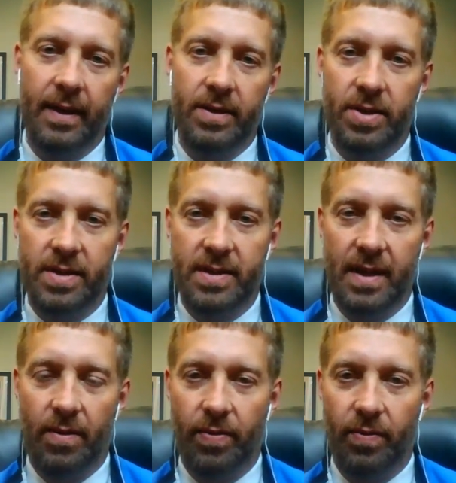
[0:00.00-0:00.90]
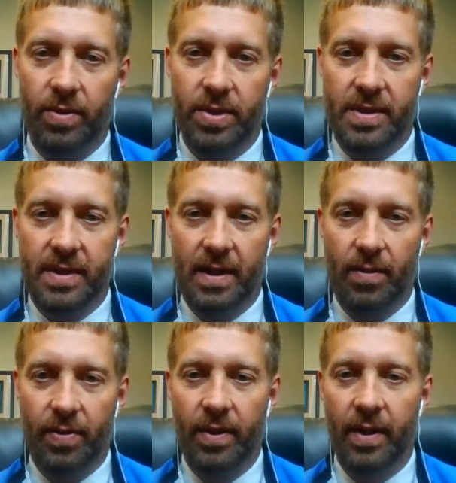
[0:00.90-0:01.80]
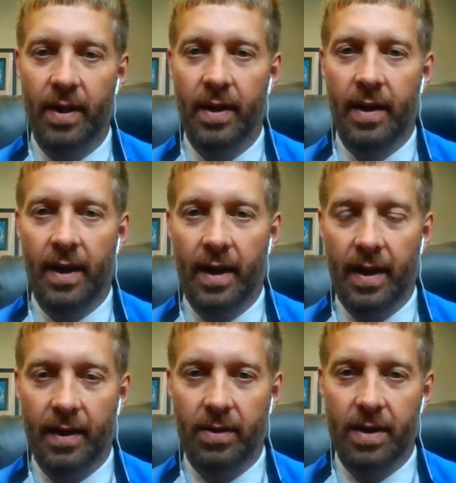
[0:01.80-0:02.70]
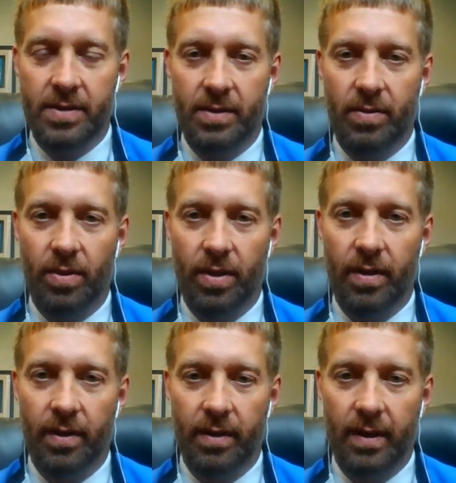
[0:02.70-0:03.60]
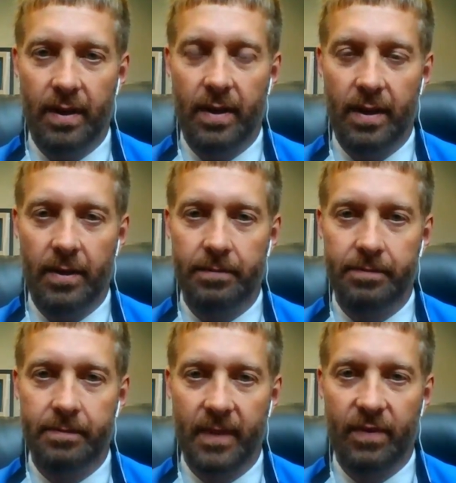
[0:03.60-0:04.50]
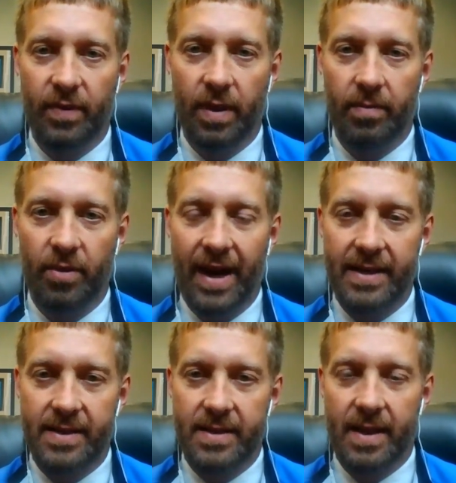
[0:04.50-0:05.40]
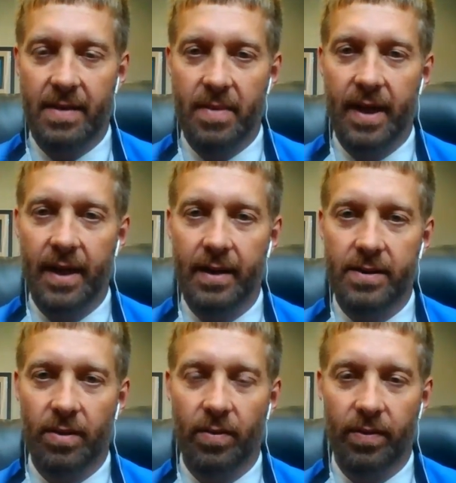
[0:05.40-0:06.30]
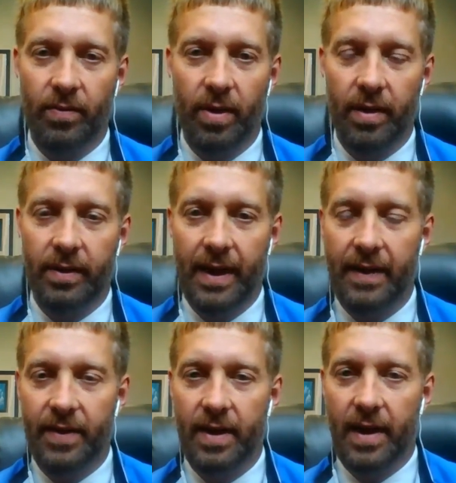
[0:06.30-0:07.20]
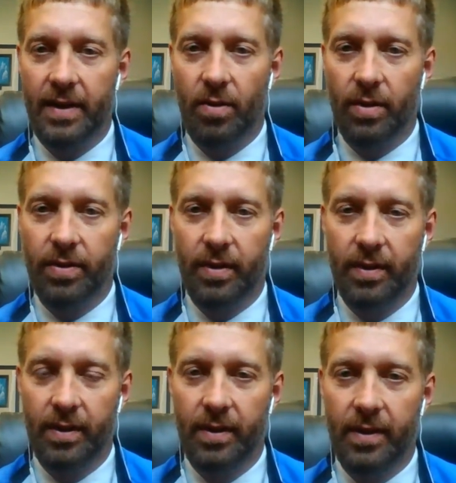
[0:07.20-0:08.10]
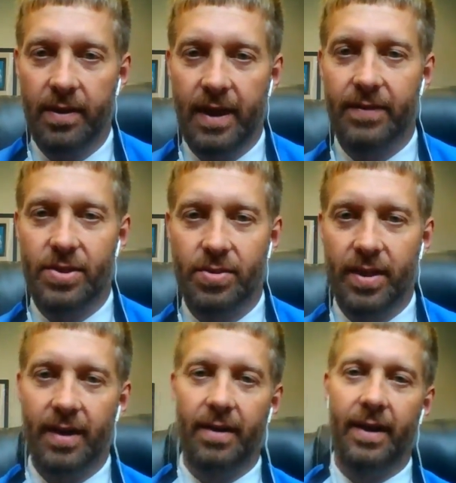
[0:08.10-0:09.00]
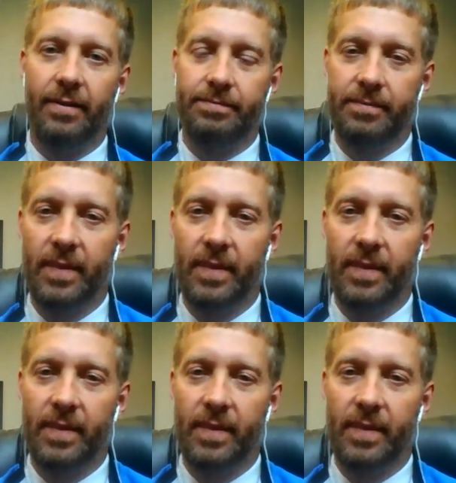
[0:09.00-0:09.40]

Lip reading: just south. We're just south across the corner from Raz's on Main. So we're kind of in North Davis Street area.